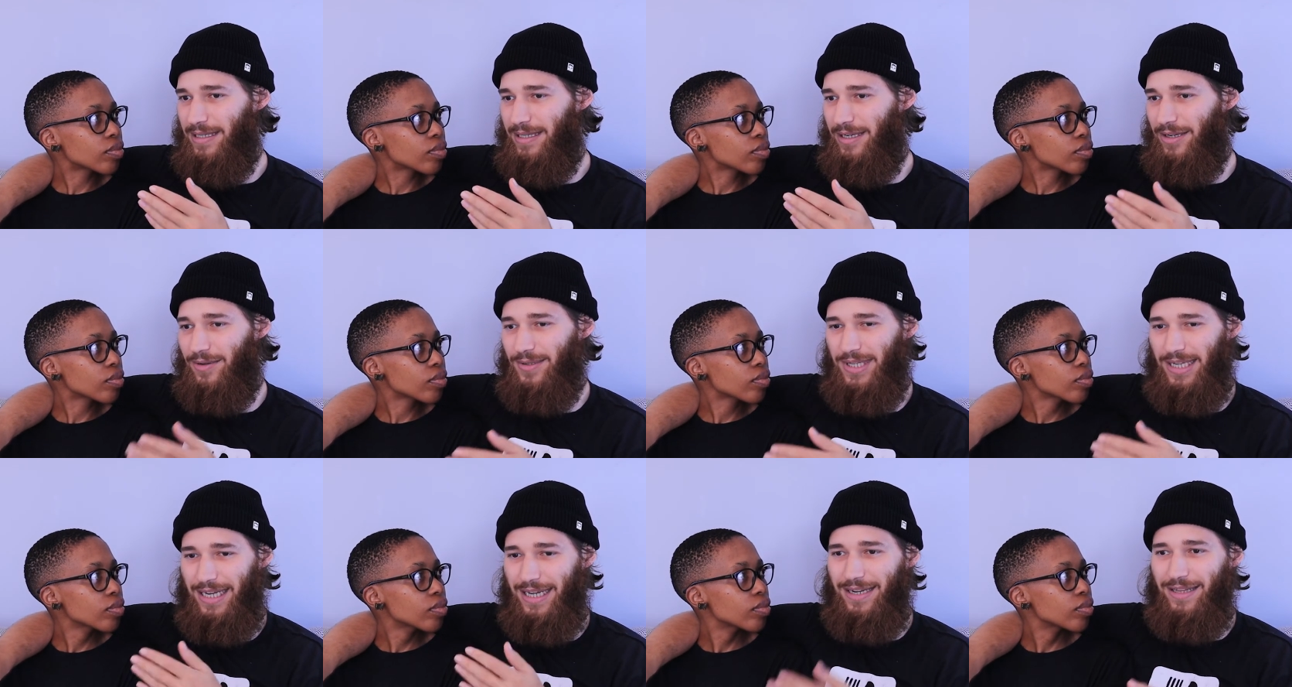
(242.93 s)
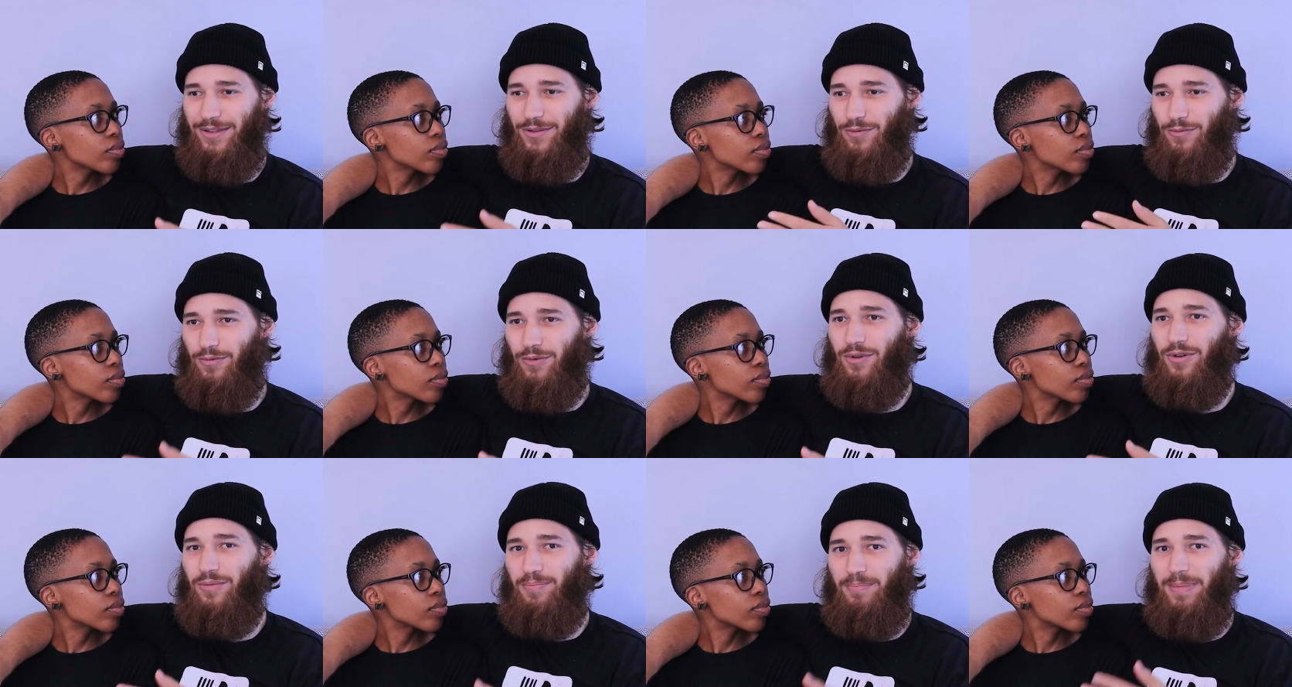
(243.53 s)
Speaker 1: you know, it's like kind of like the
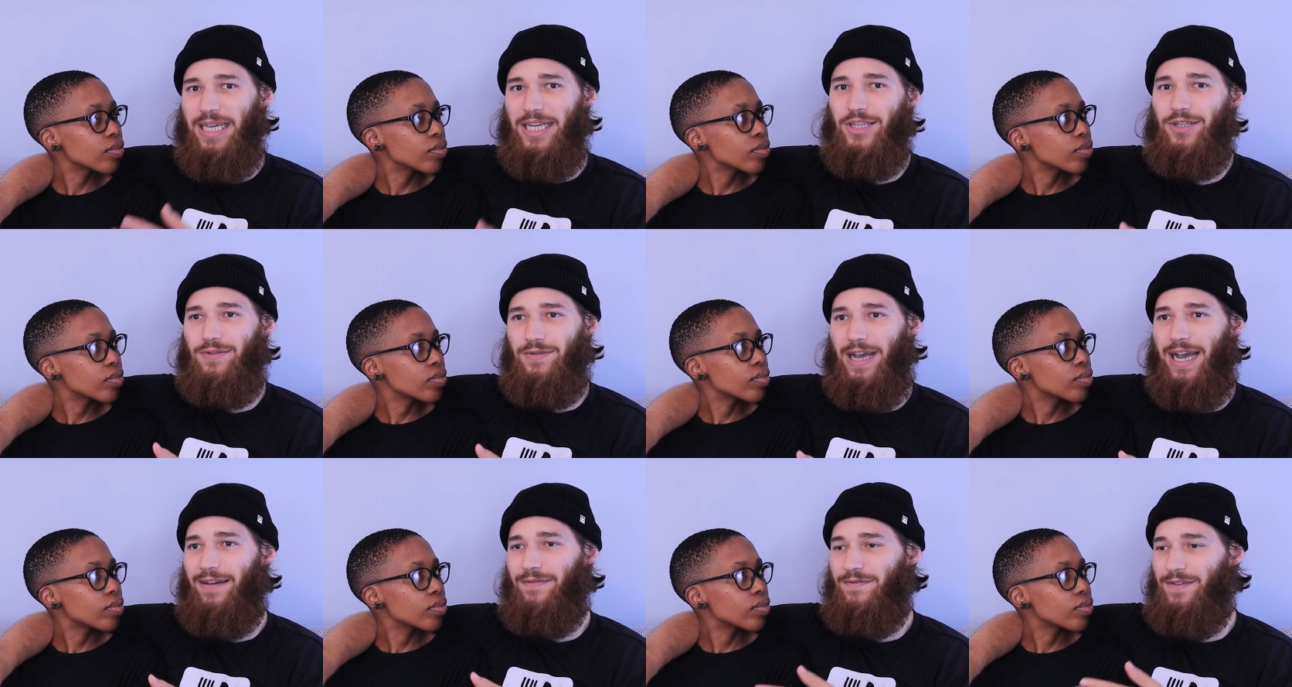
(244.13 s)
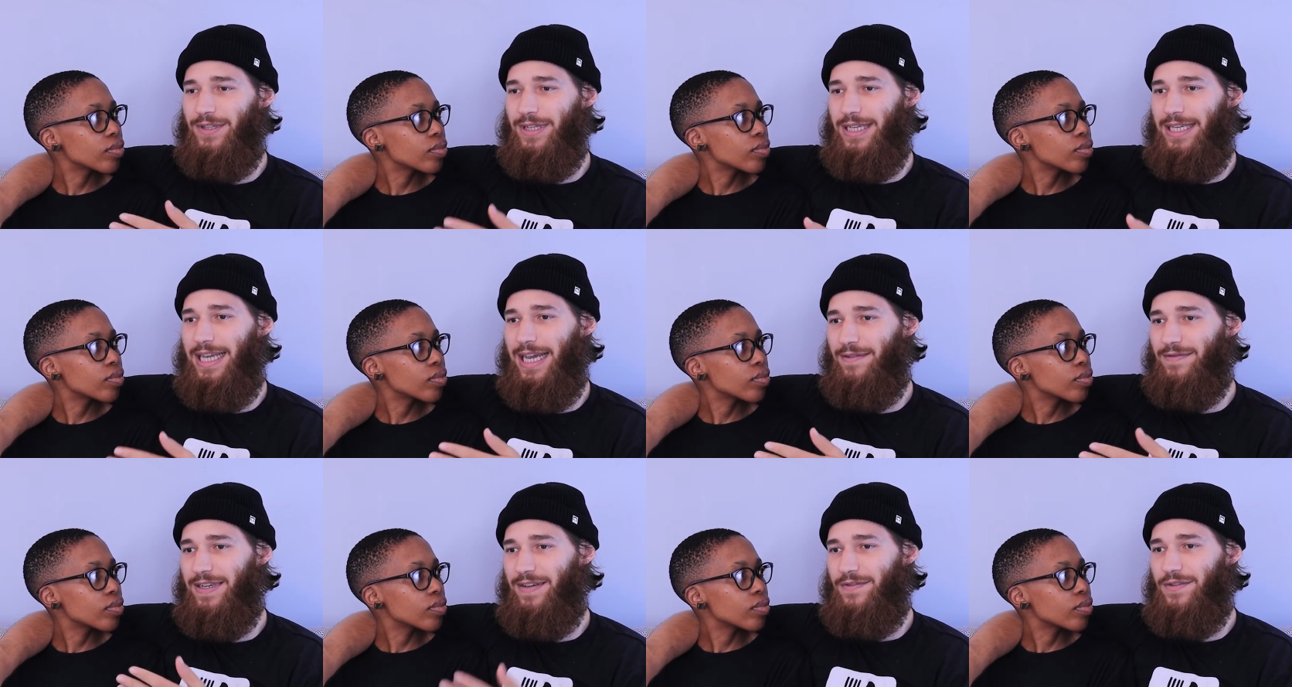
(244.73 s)
world makes you have, feel like you
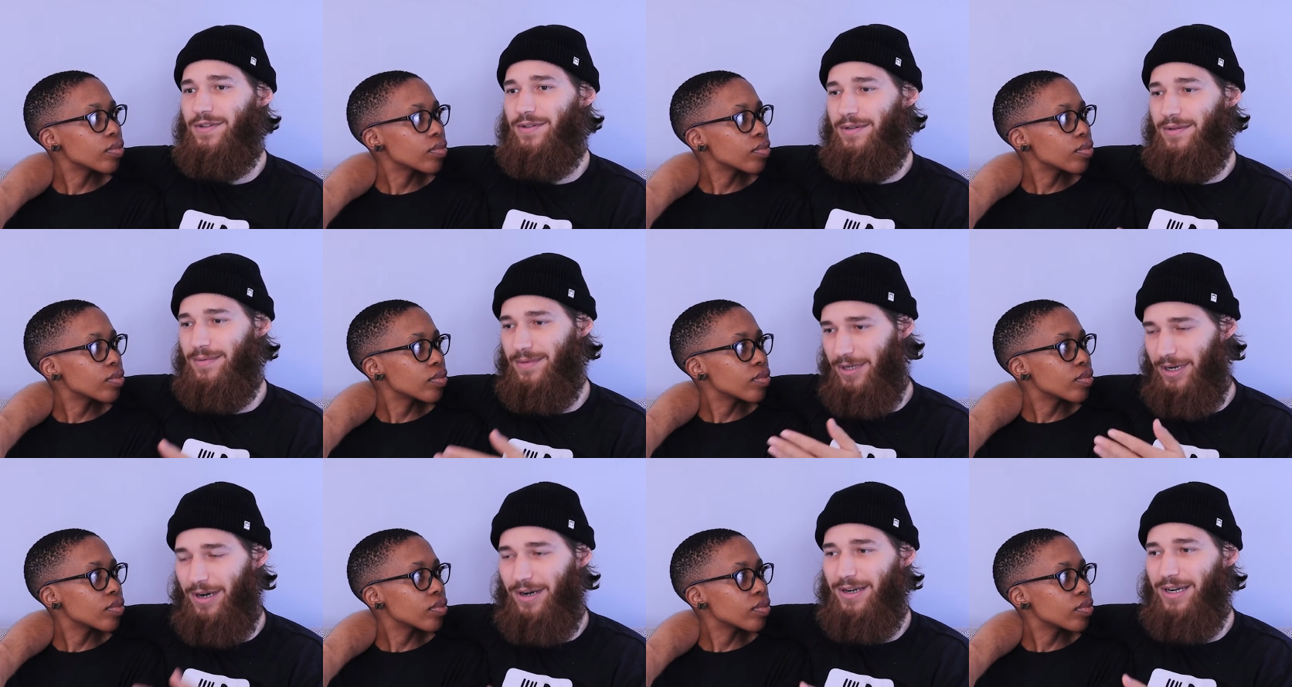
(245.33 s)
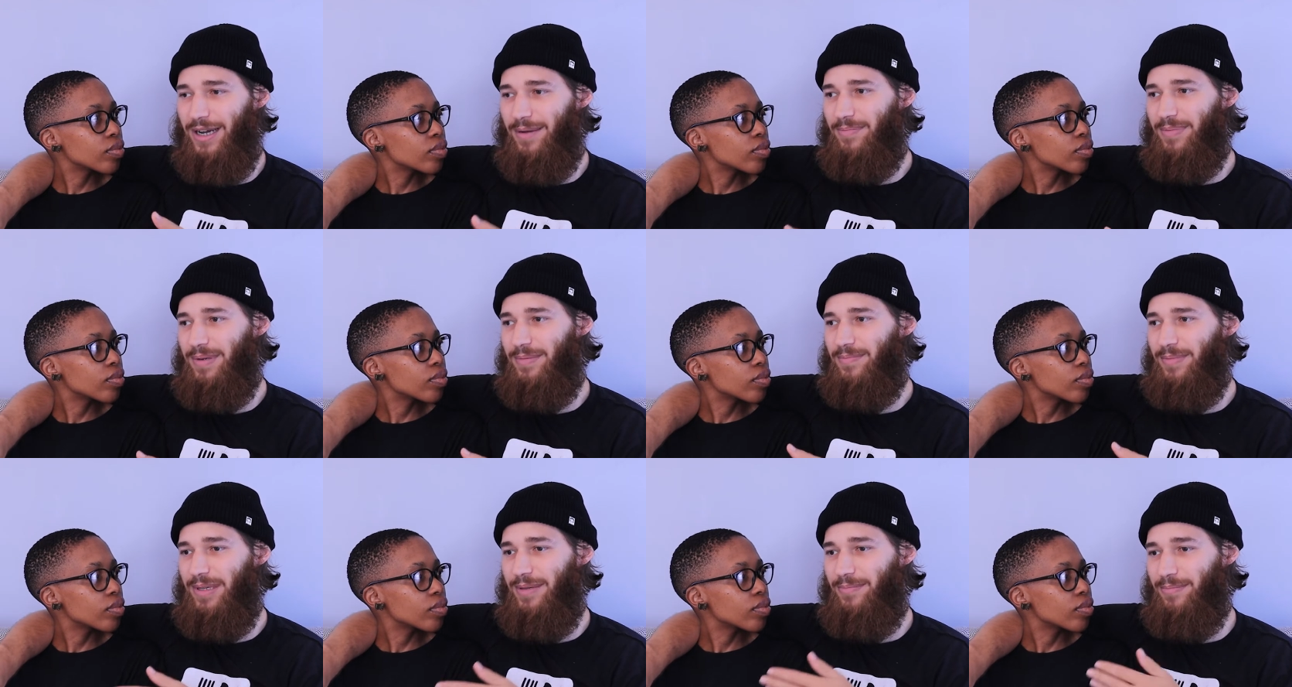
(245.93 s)
have to have your guard up
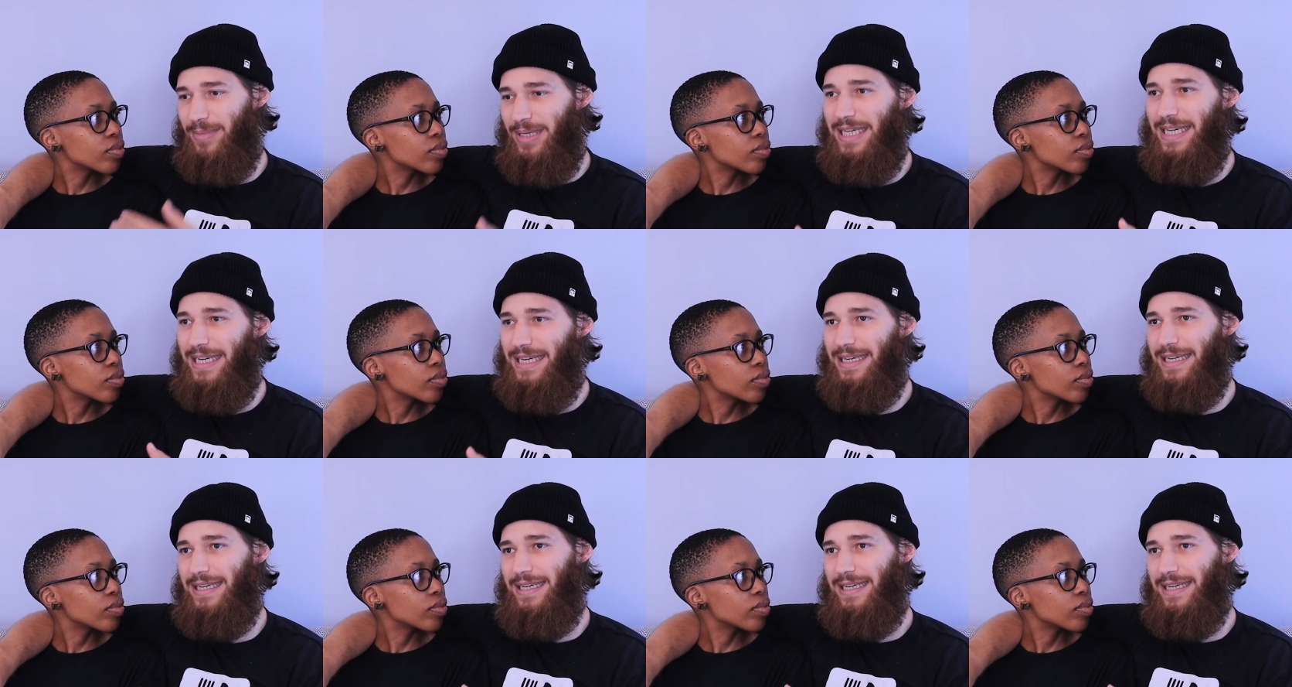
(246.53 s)
and be mean.